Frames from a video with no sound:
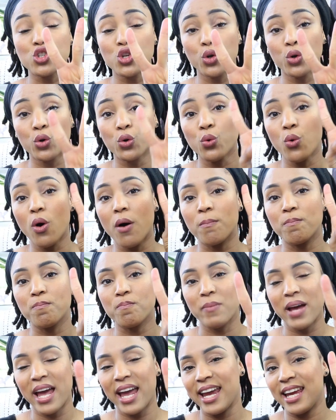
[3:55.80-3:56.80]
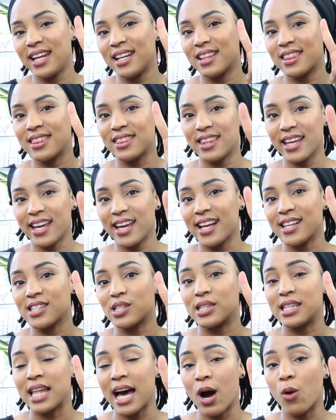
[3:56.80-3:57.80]
two main
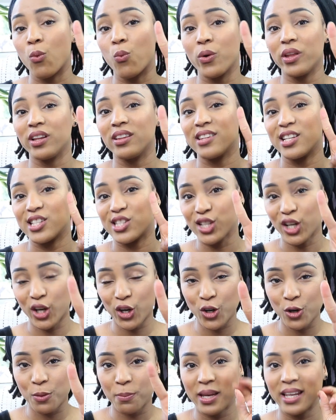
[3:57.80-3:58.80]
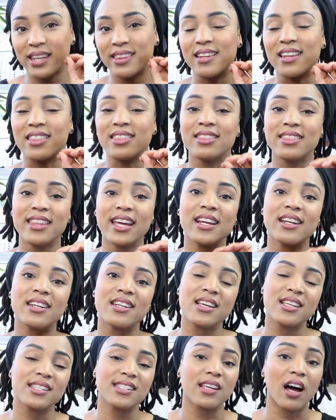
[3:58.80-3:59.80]
things that will determine the
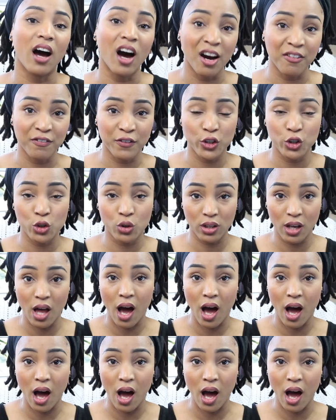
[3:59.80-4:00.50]
thickness of your